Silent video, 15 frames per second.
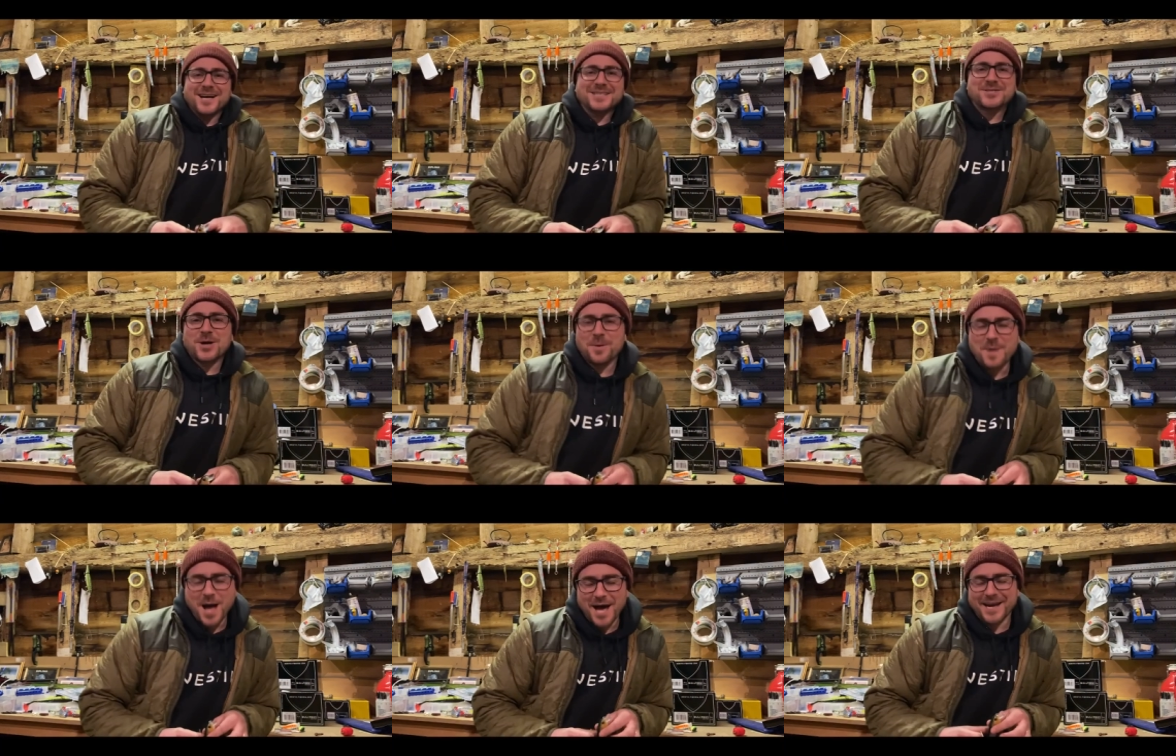
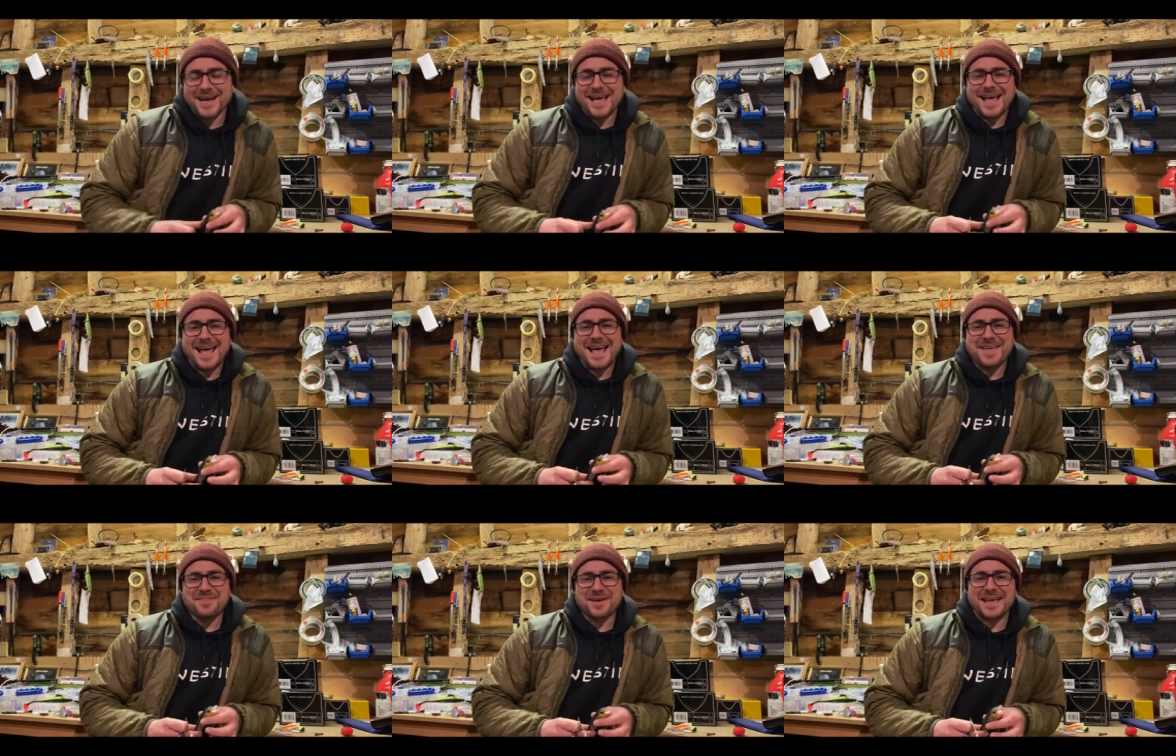Thom Hunt here
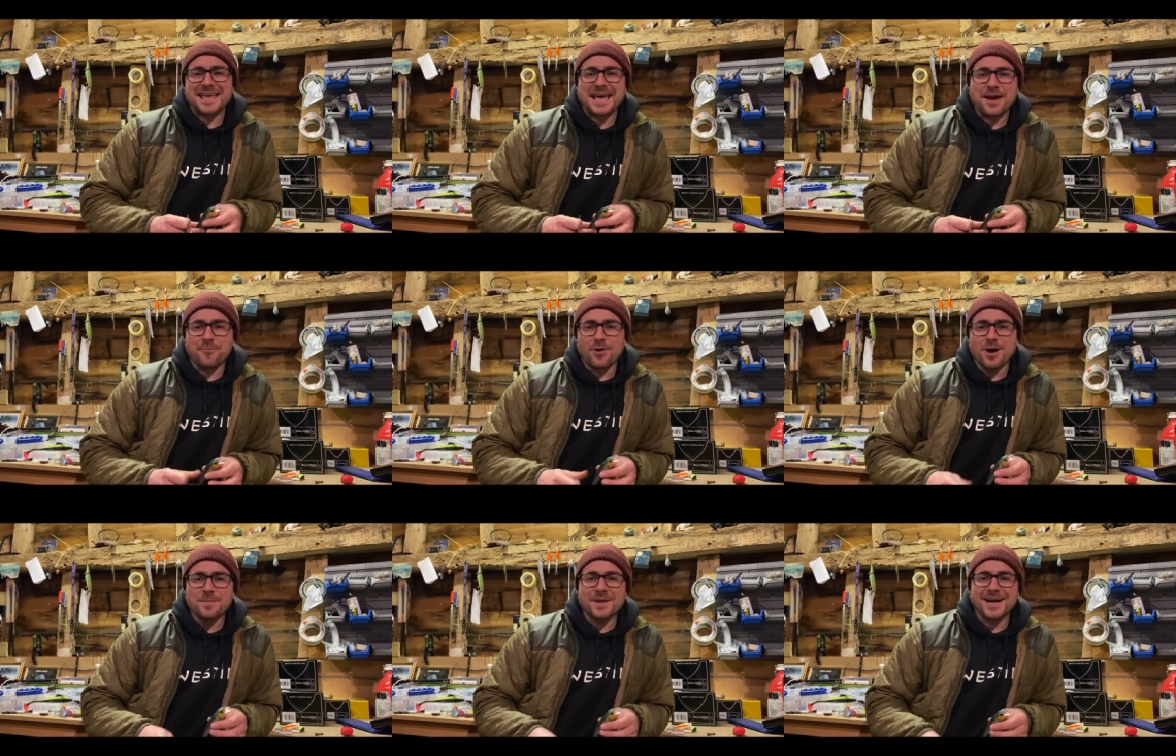in the kit
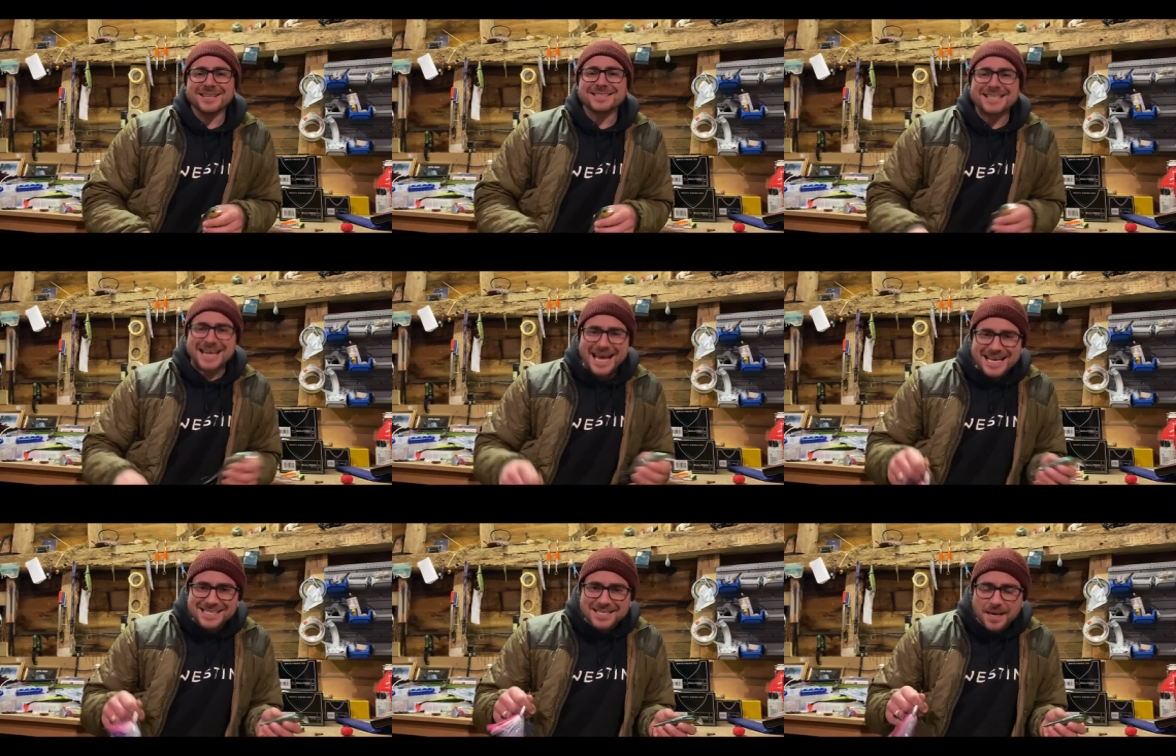room, and
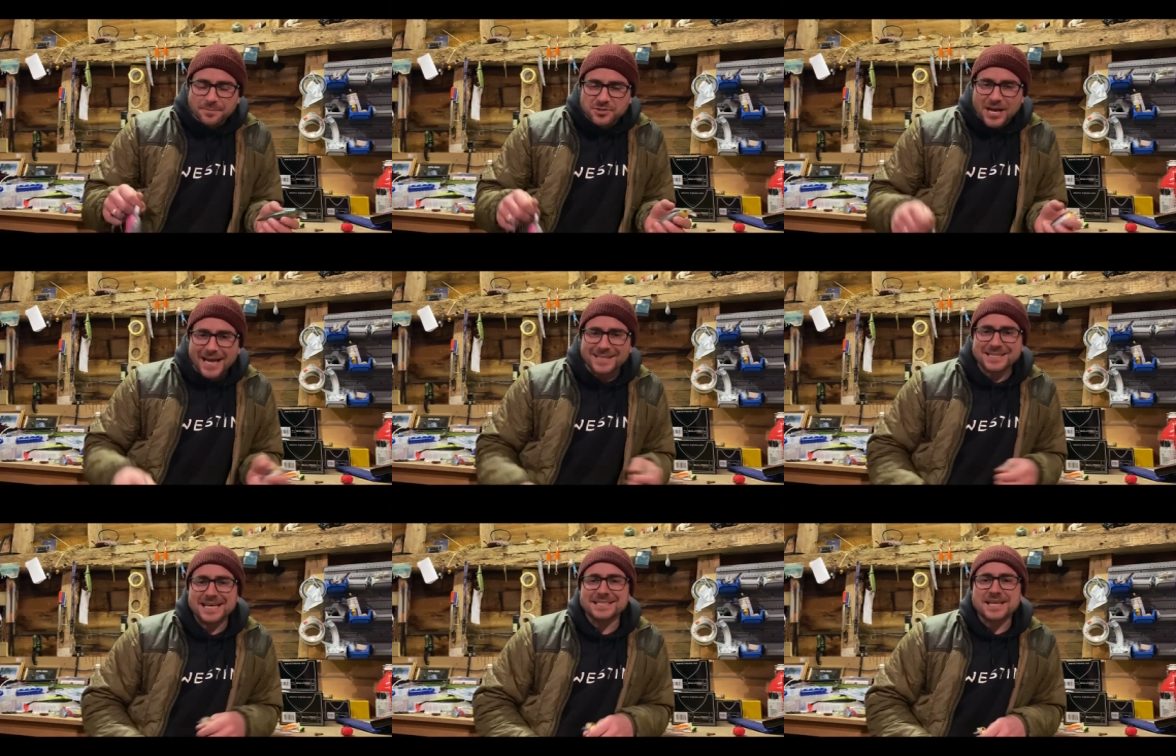today's
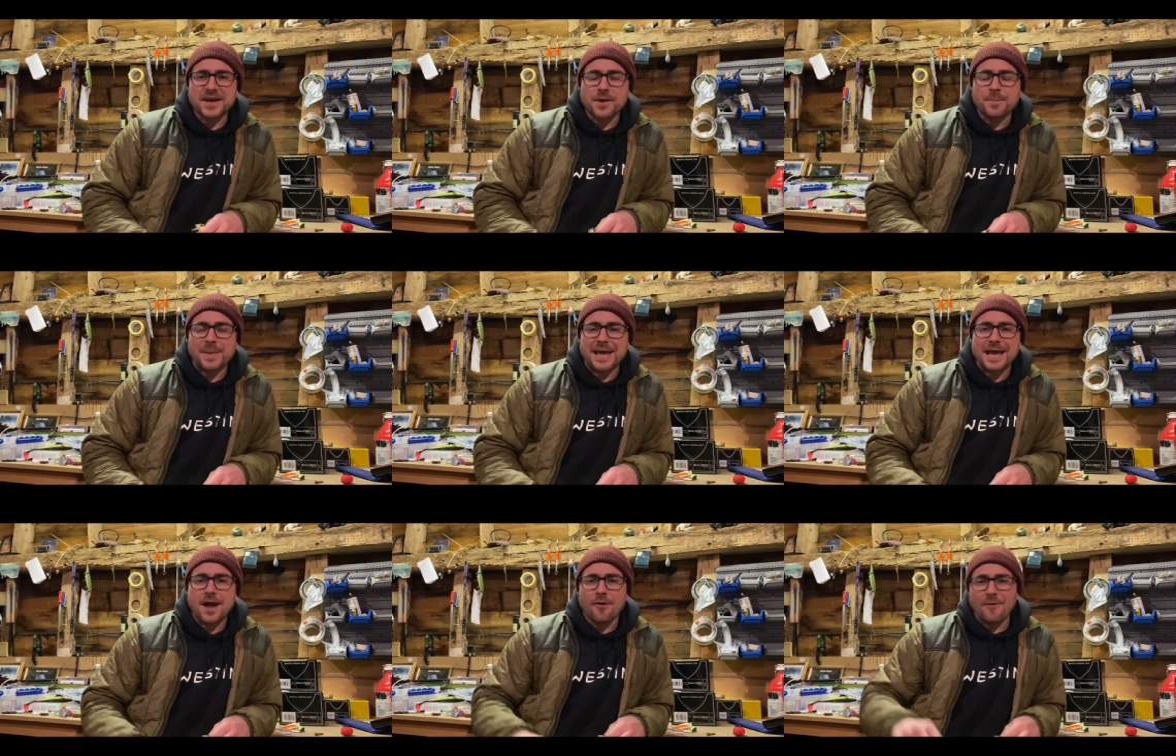subject is going to
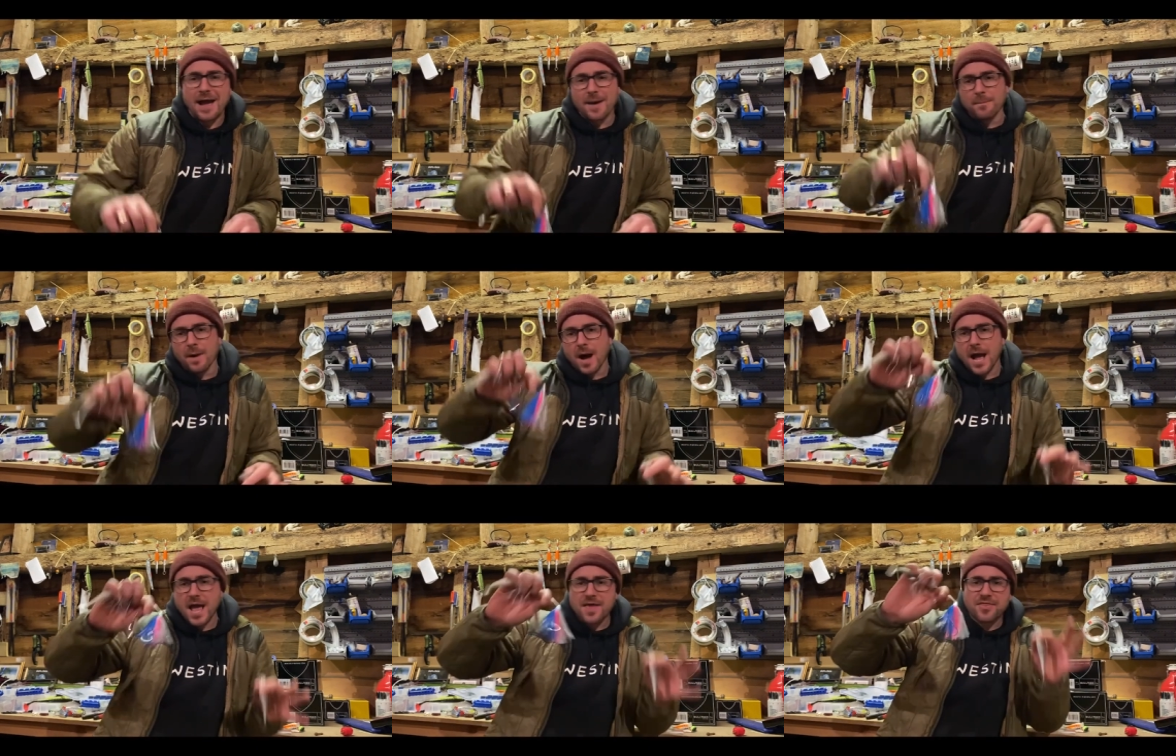be around
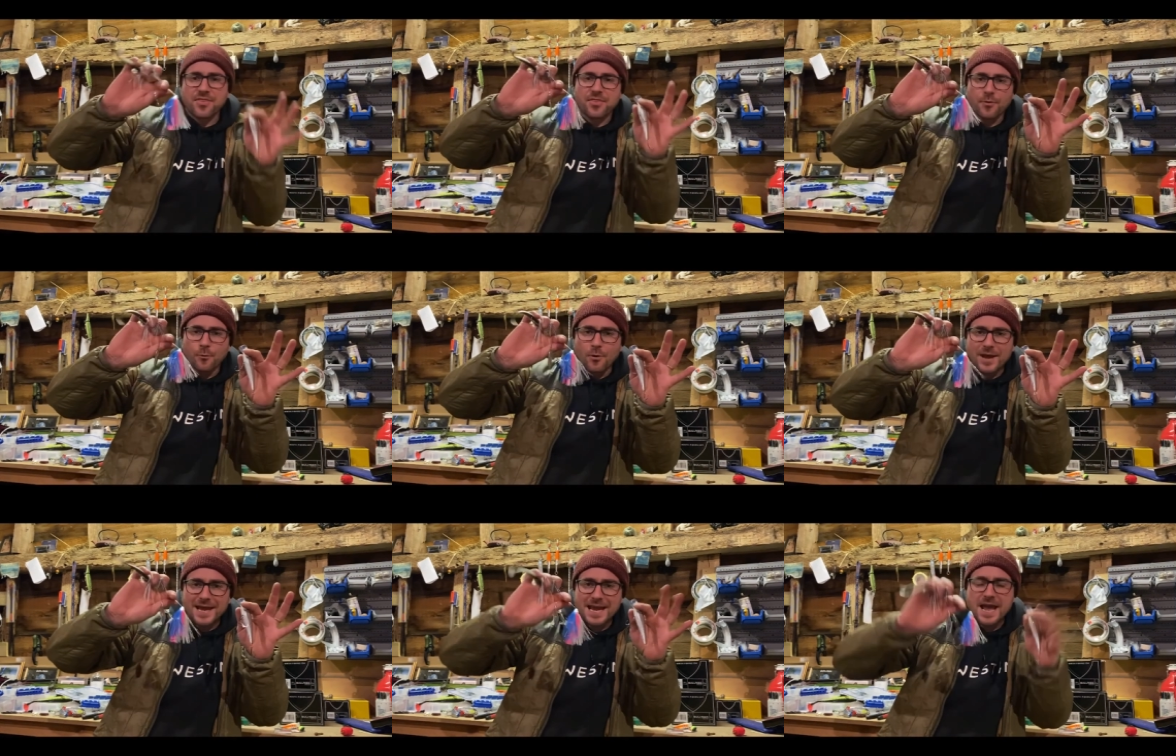my
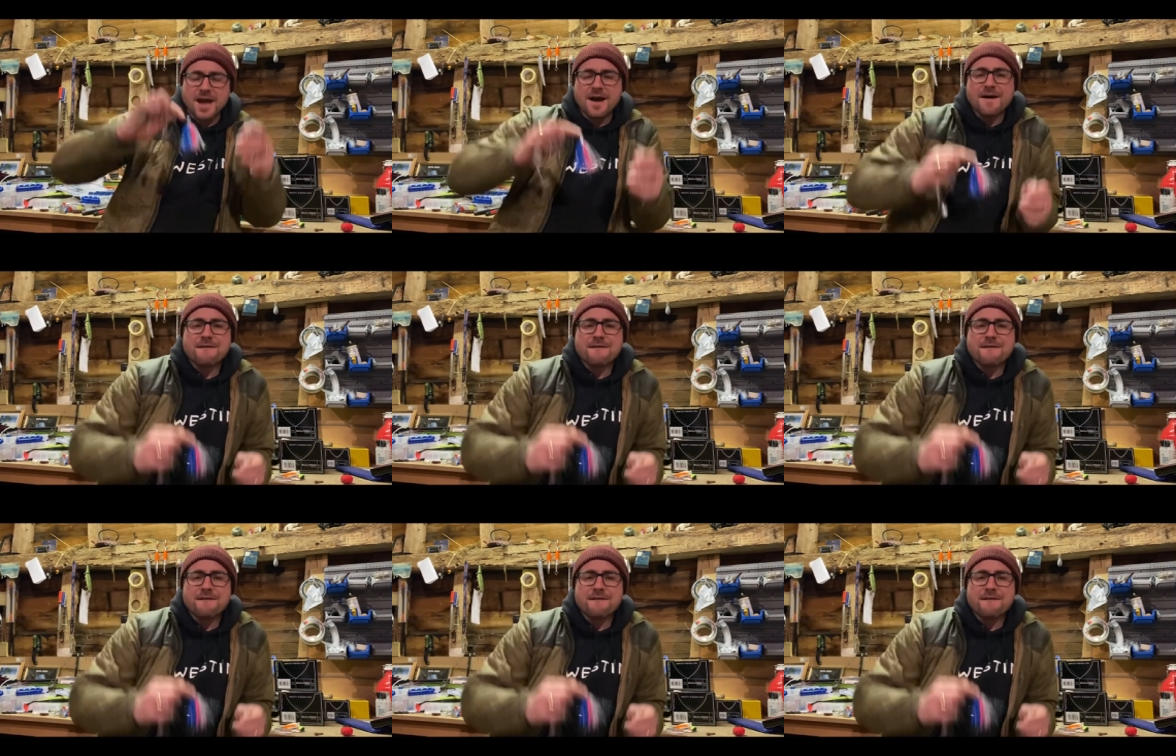3